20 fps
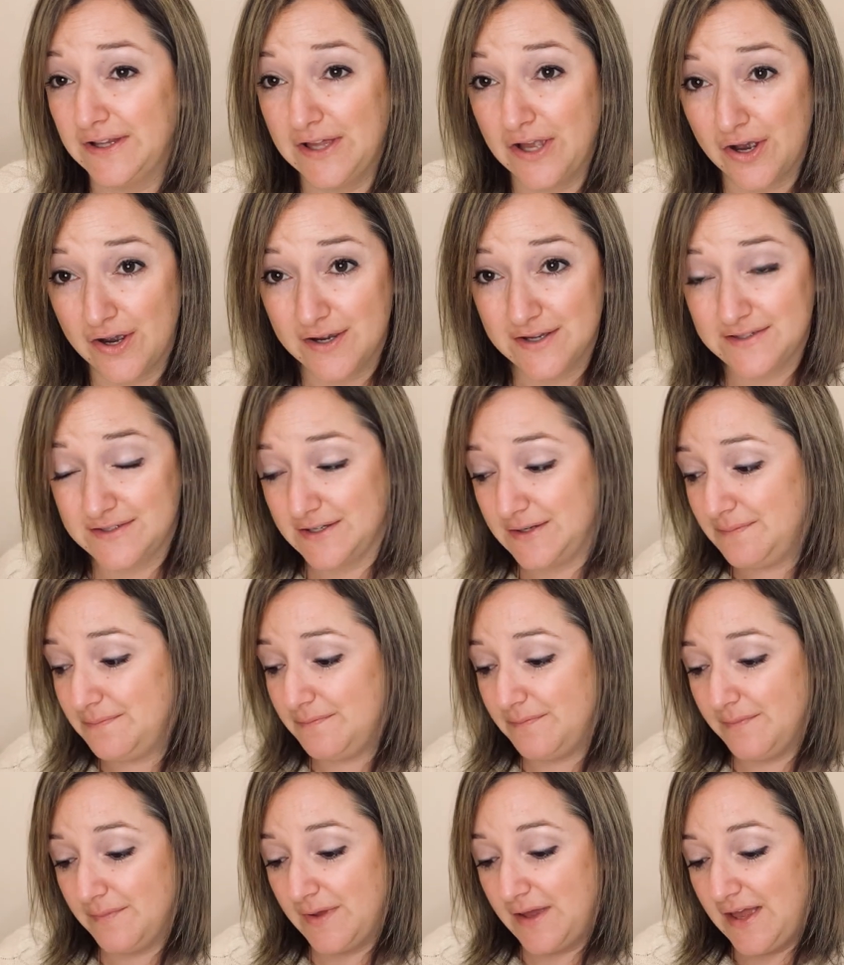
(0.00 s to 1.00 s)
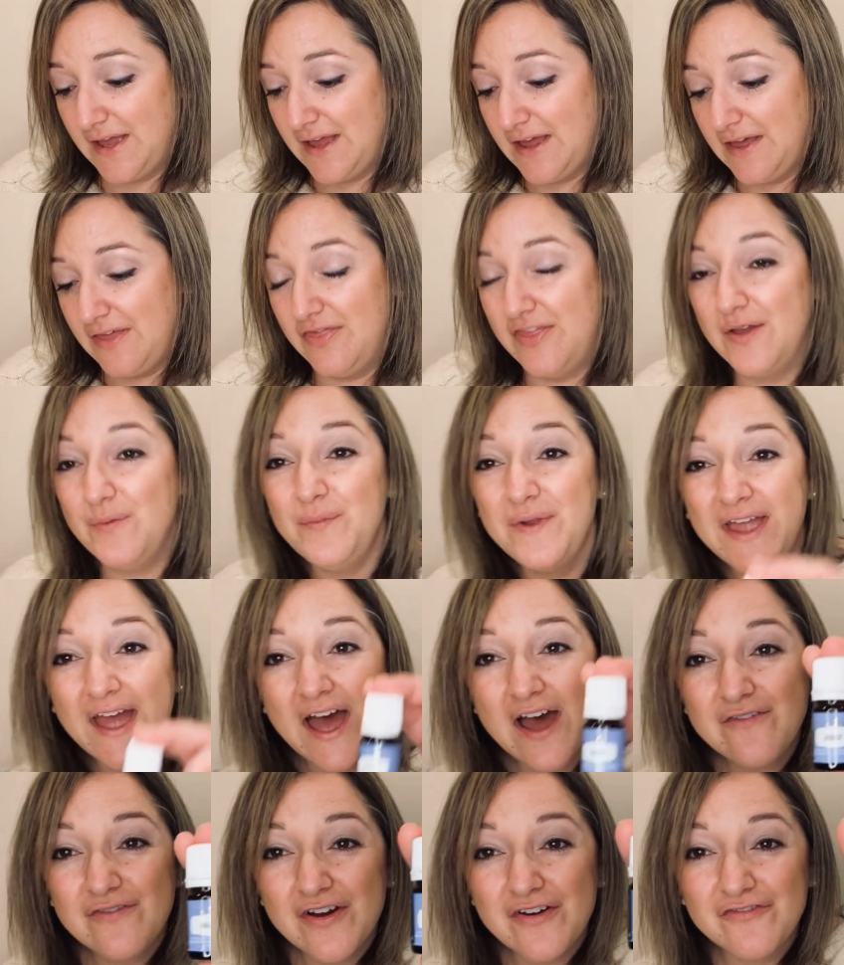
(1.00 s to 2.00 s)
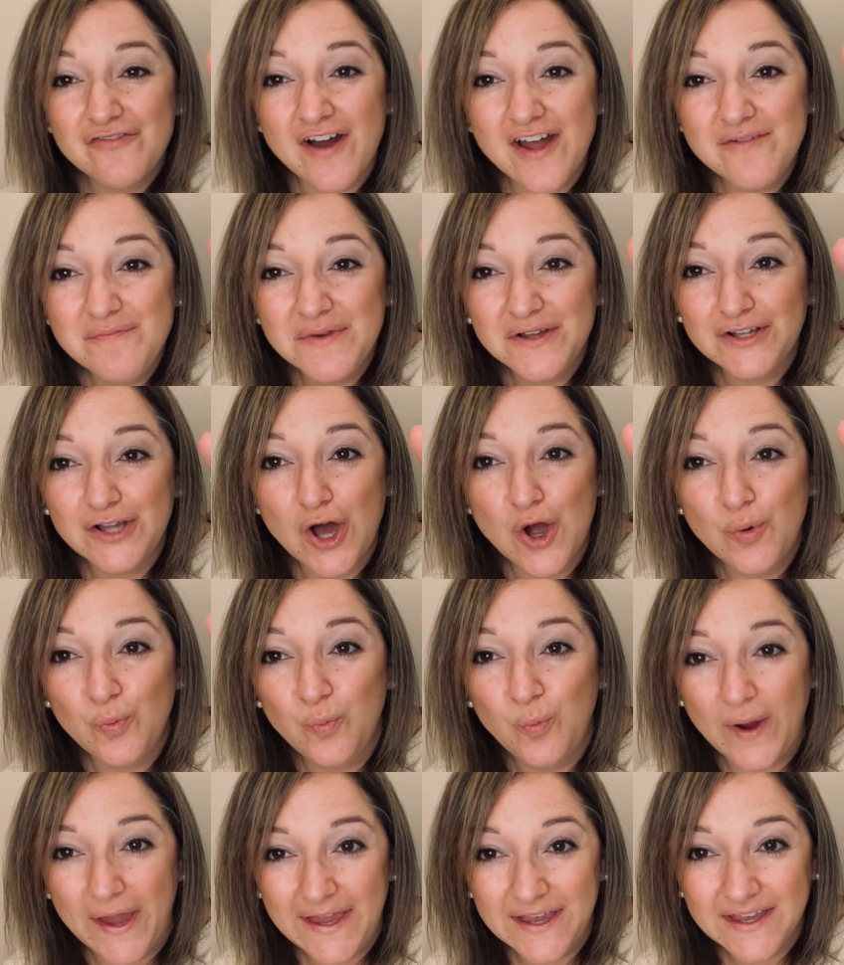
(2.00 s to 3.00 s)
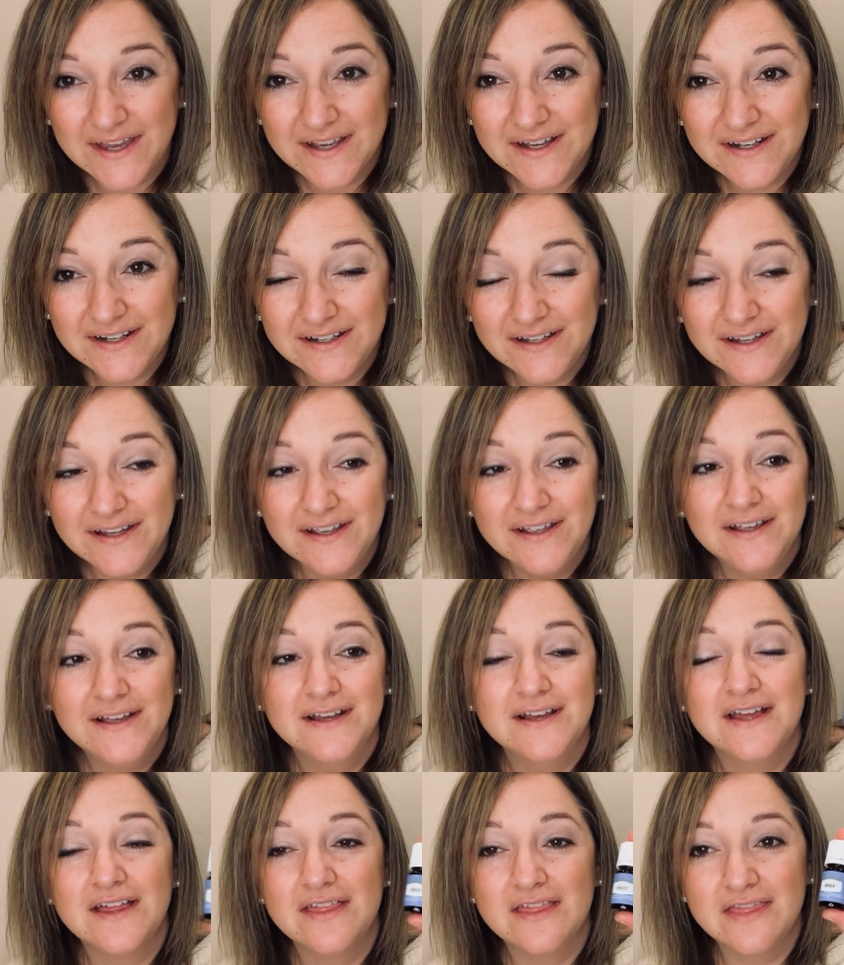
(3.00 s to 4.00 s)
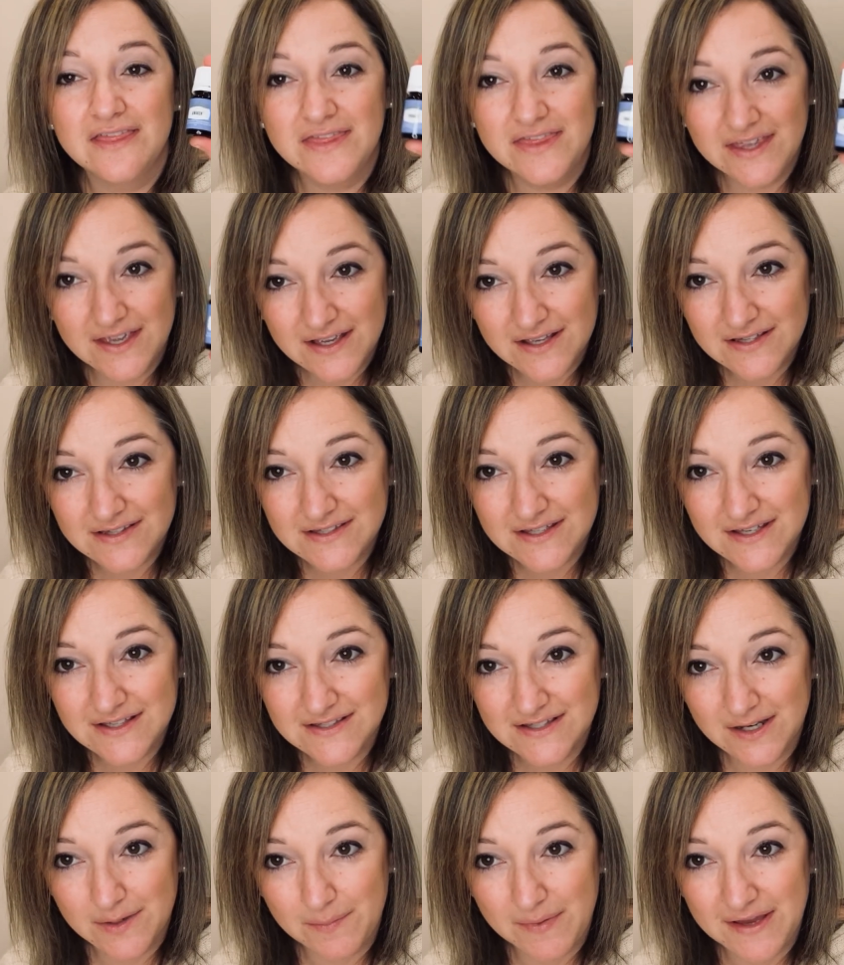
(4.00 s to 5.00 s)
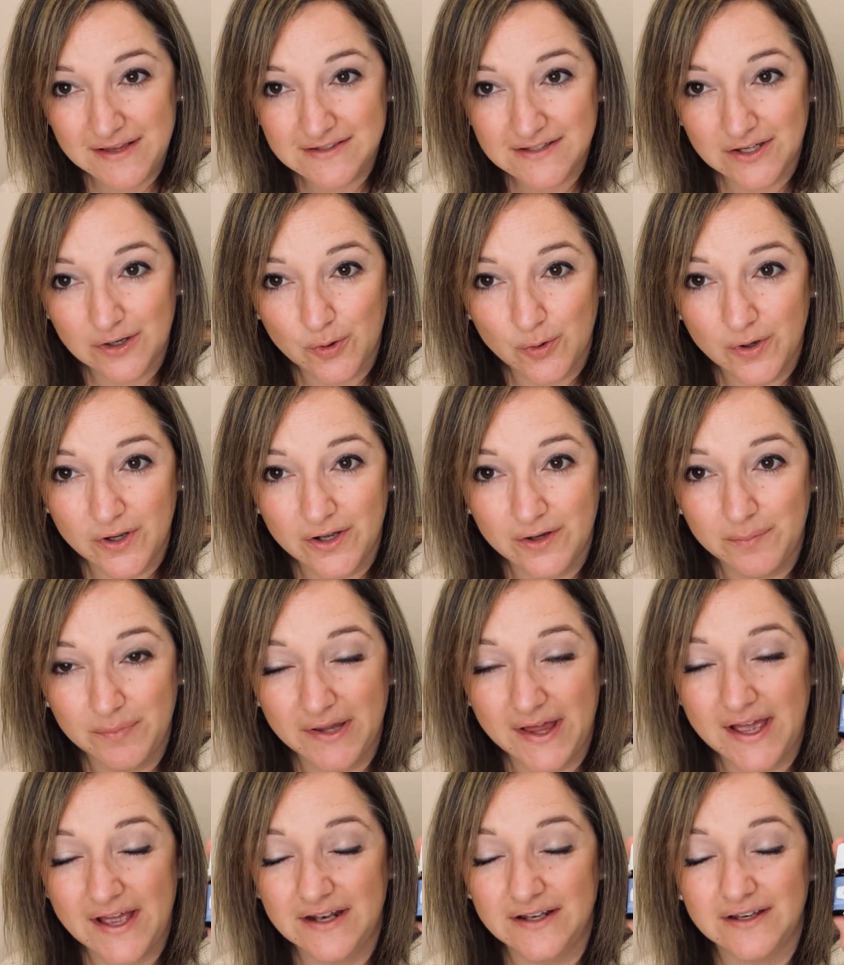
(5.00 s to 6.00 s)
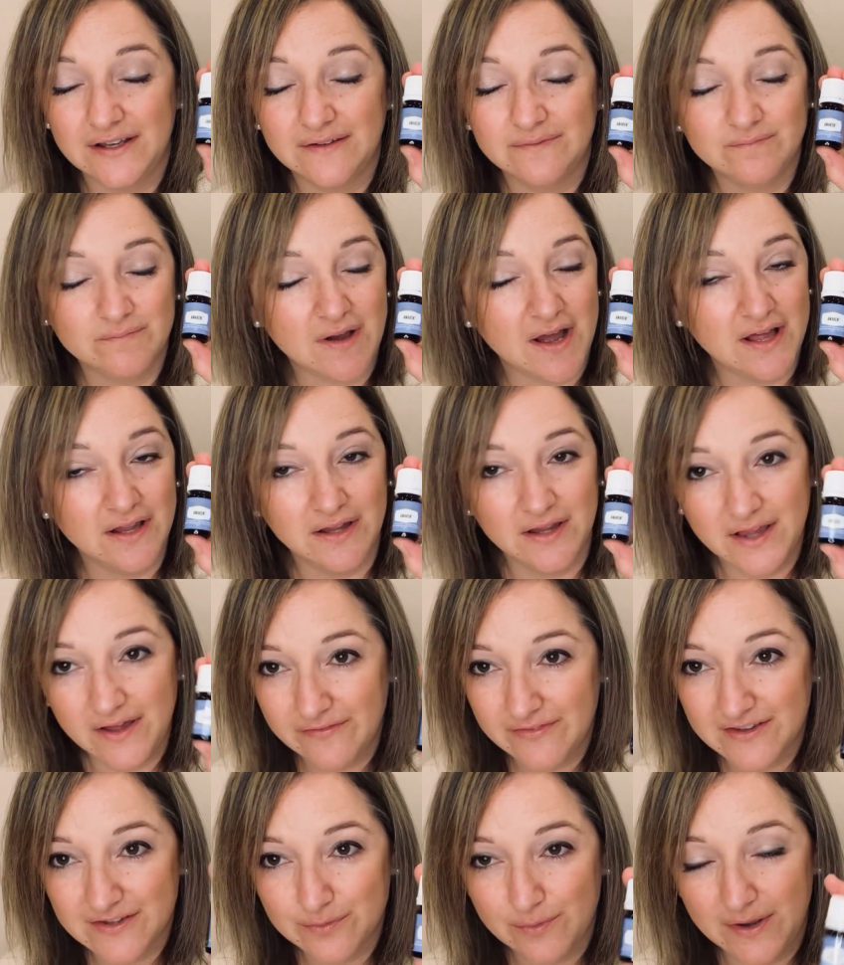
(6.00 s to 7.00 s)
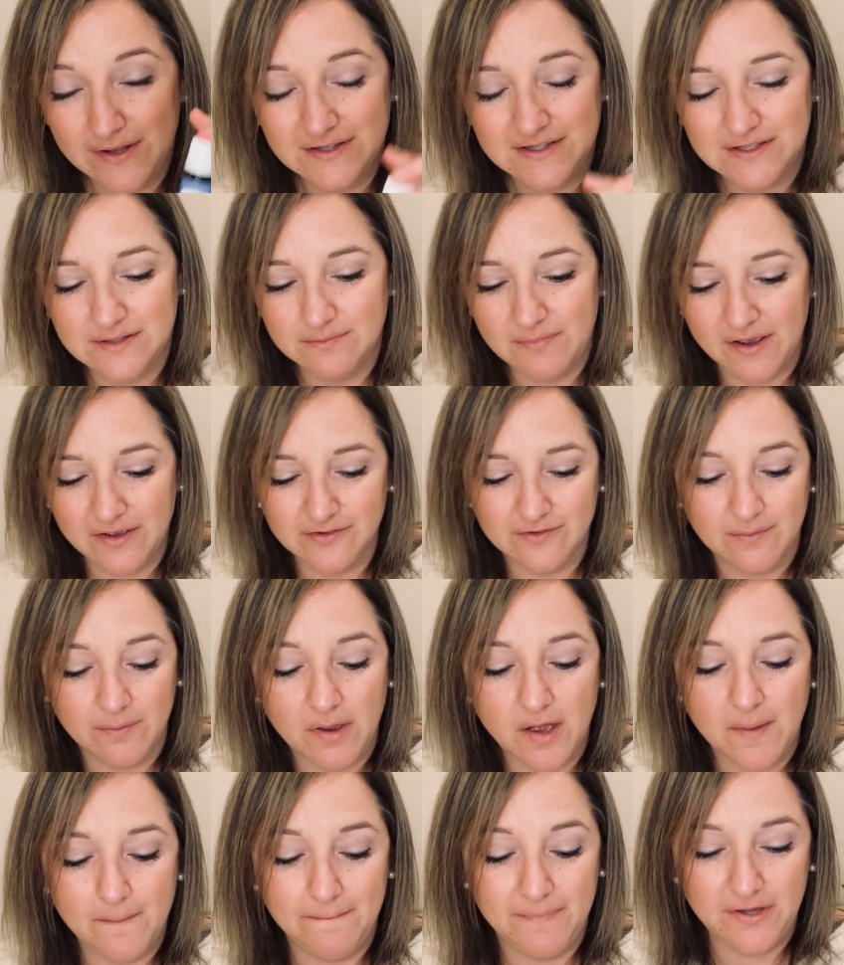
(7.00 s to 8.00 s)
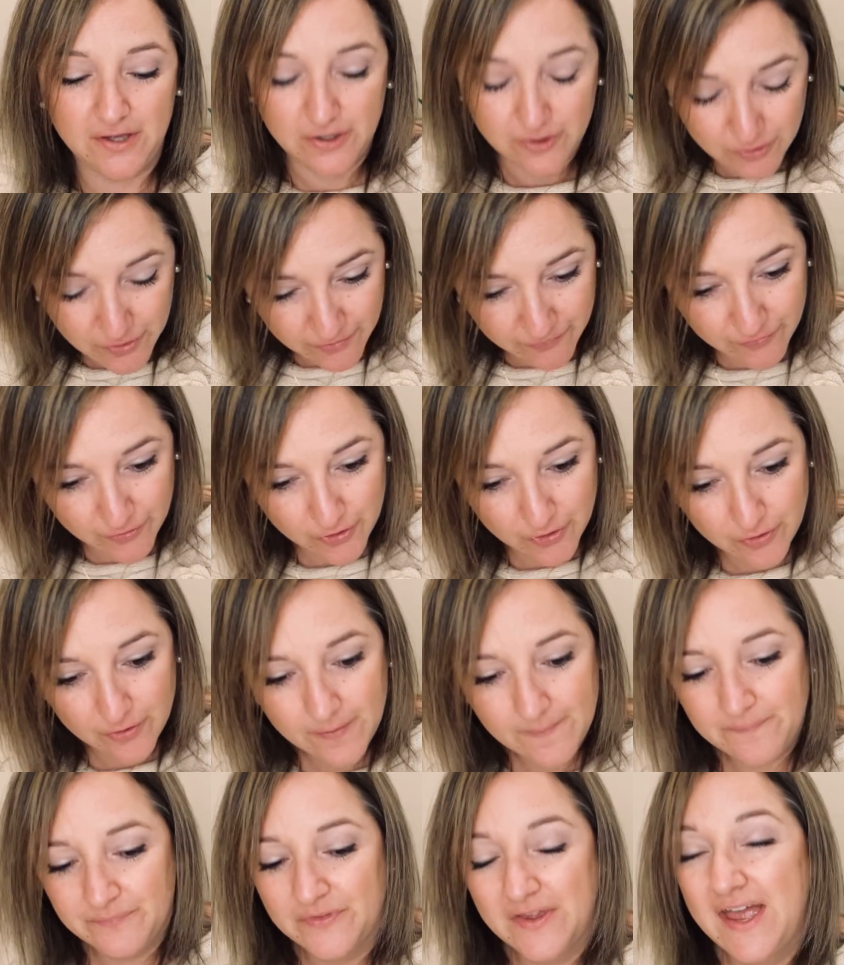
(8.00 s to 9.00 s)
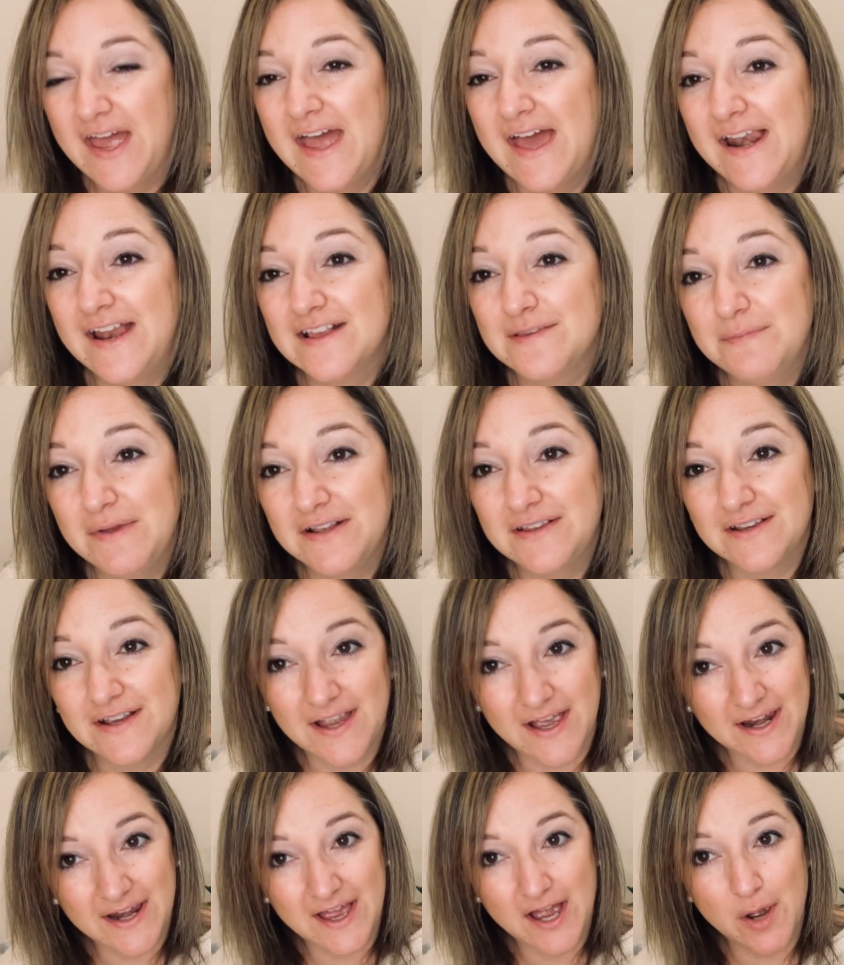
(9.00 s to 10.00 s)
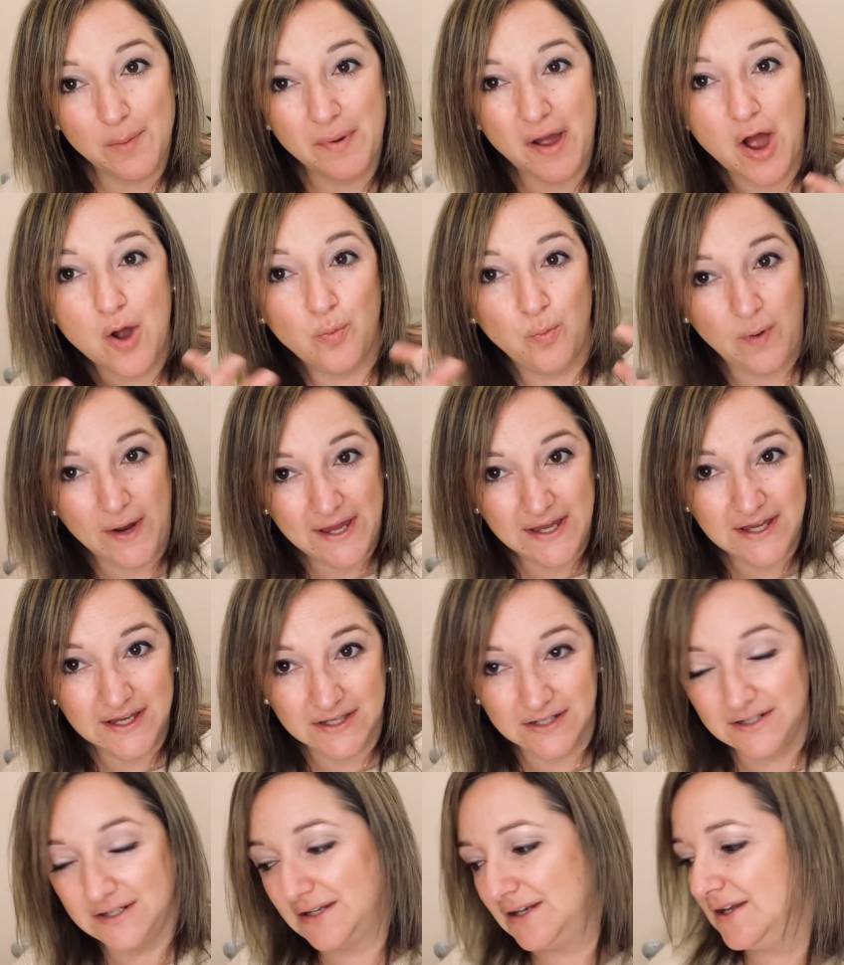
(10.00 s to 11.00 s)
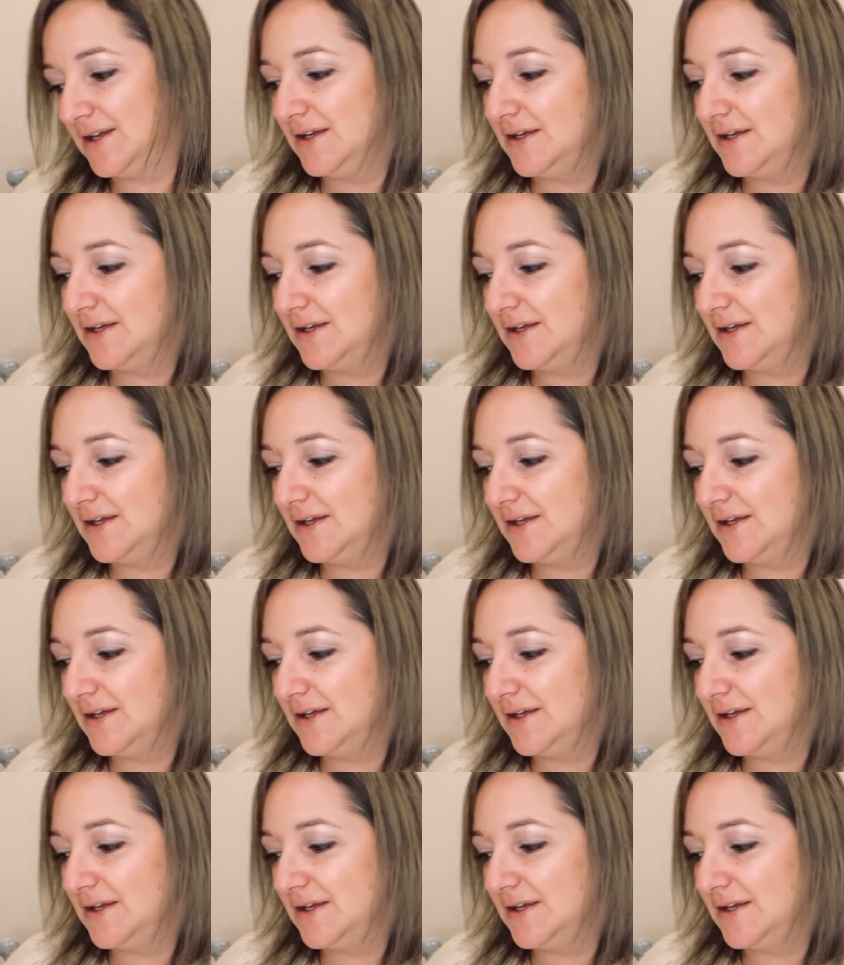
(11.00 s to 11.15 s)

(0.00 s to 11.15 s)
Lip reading: awesome. Then we have a 5 ml Awaken. This is an amazing oil blend. I love this one. Smells beautiful, and it's meant to kind of help awaken